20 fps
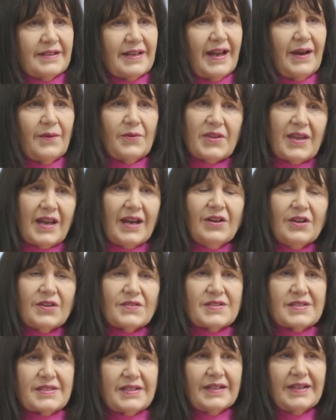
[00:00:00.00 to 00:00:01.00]
Now, with the area
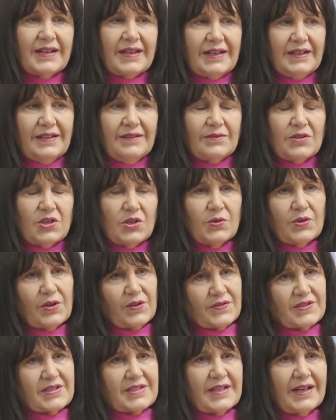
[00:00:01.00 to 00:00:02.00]
of study, you would
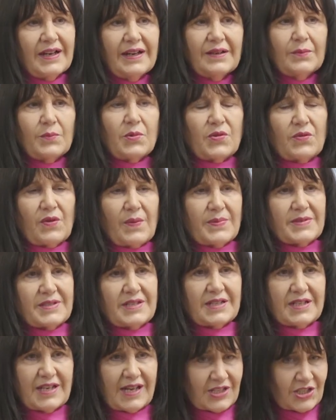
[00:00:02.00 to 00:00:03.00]
have started with
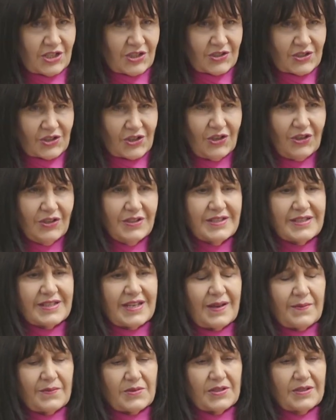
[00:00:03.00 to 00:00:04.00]
representation as a
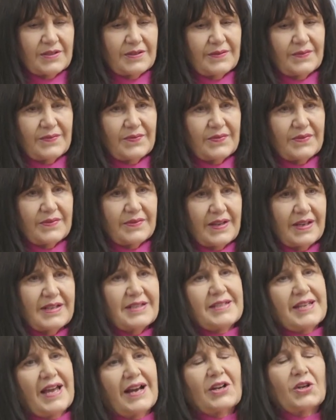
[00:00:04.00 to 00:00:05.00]
concept. That
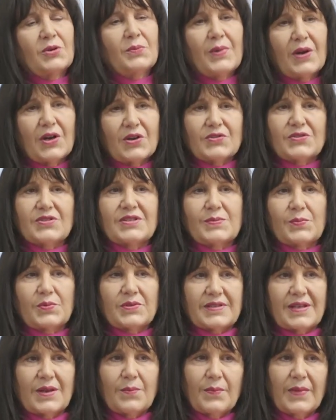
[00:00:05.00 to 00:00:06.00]
is how composers
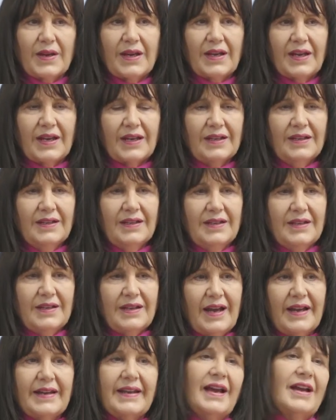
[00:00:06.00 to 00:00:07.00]
present meaning.
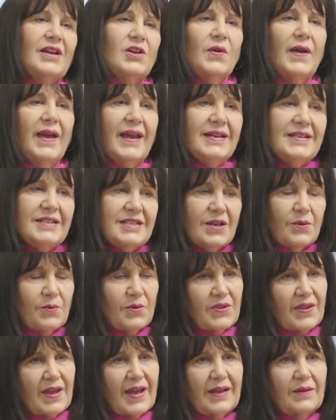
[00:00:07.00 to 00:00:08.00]
And now you're ending
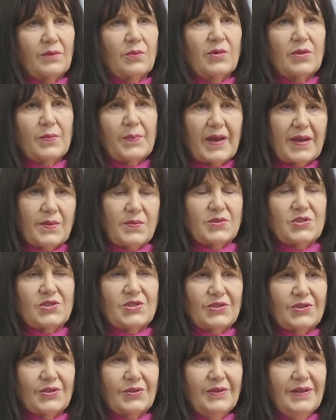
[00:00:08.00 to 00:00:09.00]
with that with paper
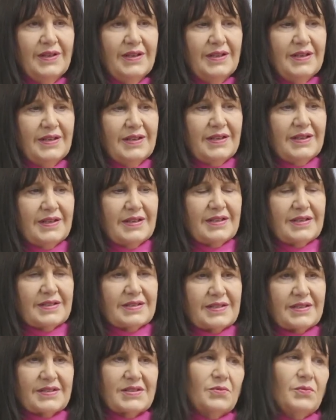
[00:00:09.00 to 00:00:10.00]
two.
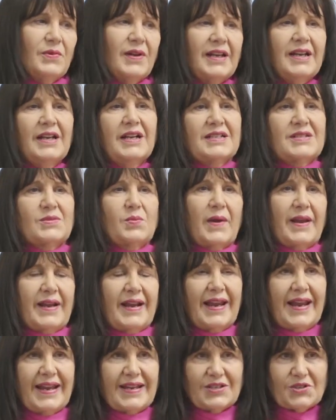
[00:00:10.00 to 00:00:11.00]
So it's a really nice way
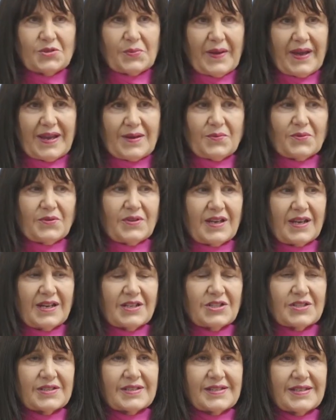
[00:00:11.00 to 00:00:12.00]
to end your paper in the
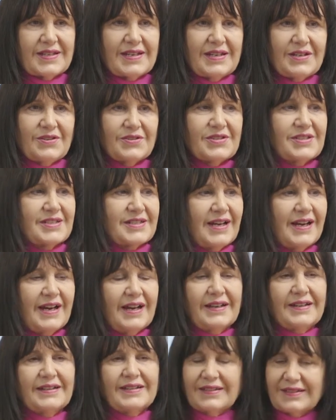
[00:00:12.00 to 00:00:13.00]
HSC. You
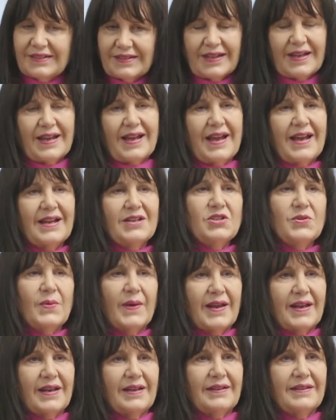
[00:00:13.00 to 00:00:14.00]
start and you
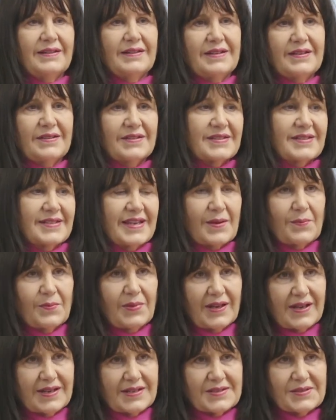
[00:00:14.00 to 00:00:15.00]
end in the same
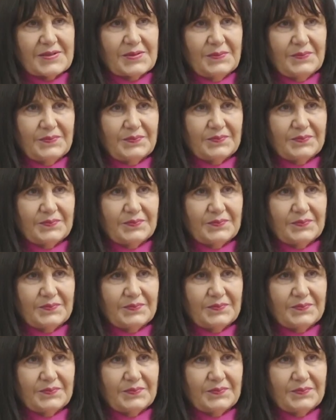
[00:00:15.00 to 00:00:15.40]
place.